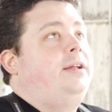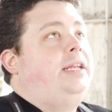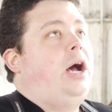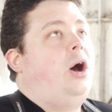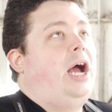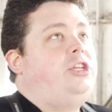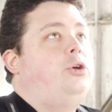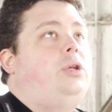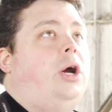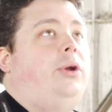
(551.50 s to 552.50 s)
Now, I
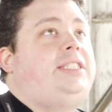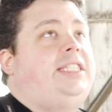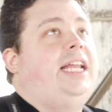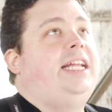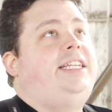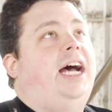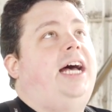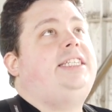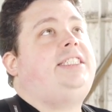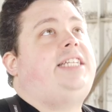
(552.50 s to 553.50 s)
do notice that it
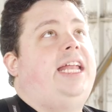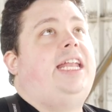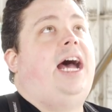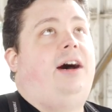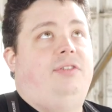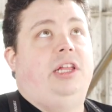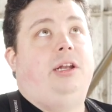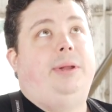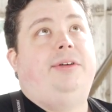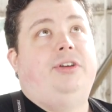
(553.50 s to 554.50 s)
does tend to have a
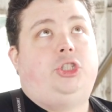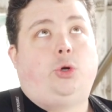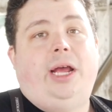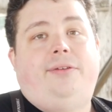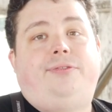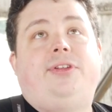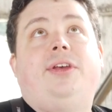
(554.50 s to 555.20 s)
little bit of a drift.